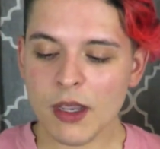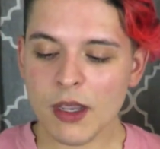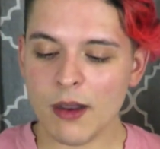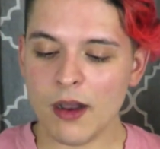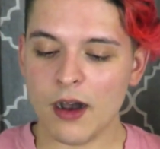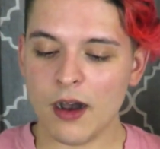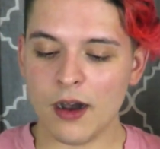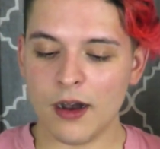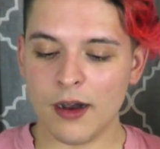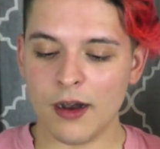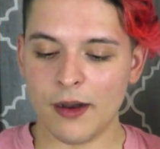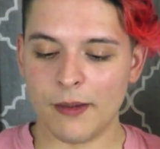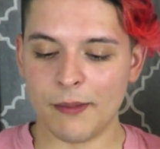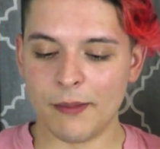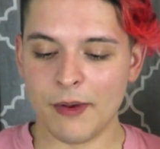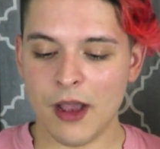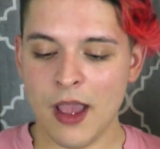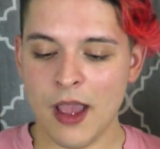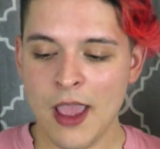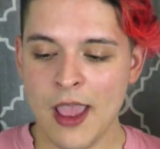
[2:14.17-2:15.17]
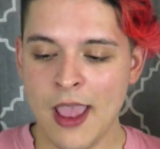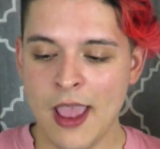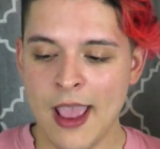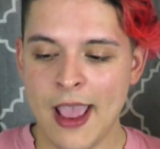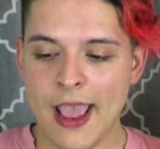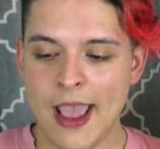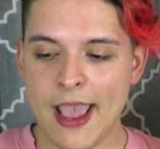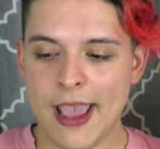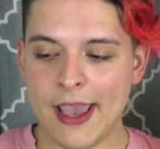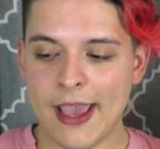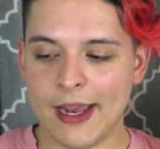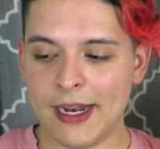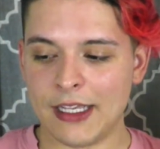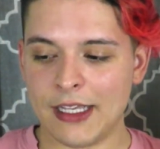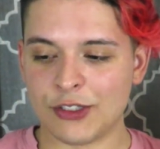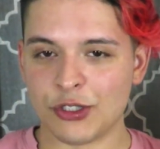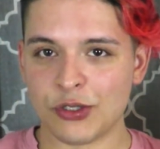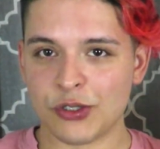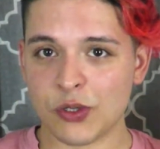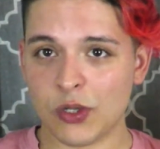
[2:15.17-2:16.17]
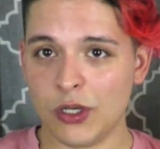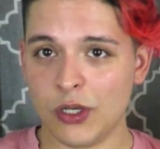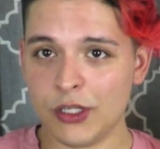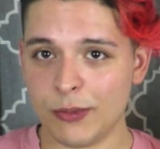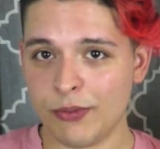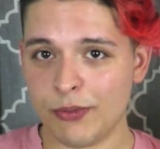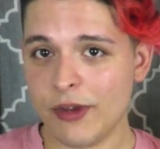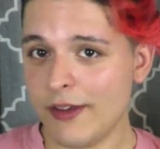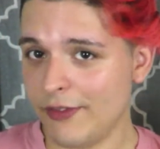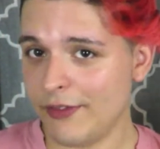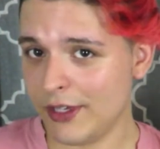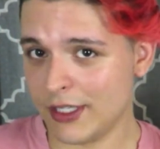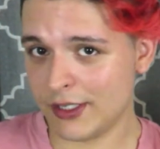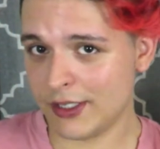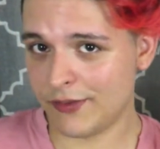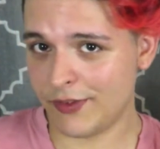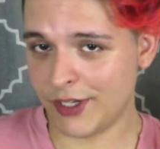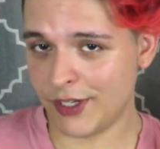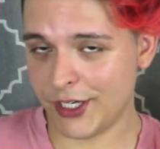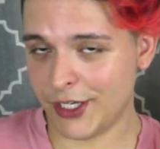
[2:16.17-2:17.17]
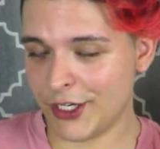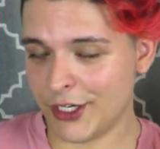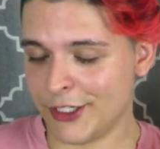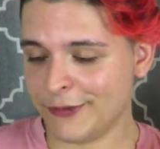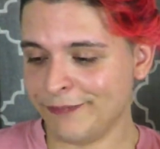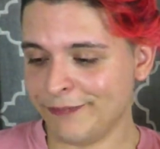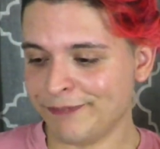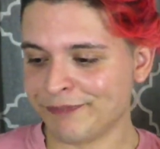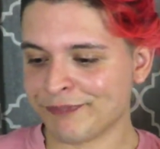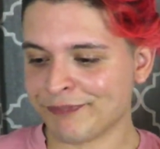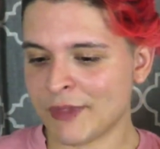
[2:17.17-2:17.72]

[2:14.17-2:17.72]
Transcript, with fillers: Um, and as you saw in the previous video,